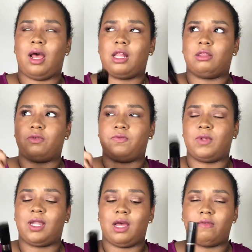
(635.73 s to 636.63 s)
I had
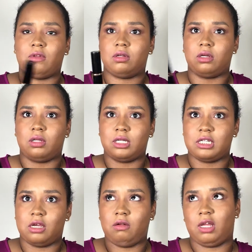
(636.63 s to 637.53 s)
when they have the
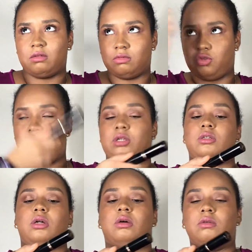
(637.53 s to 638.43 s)
sale like 2
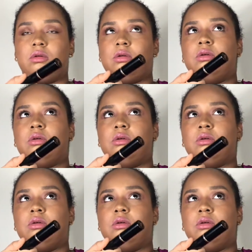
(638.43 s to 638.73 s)
years ago.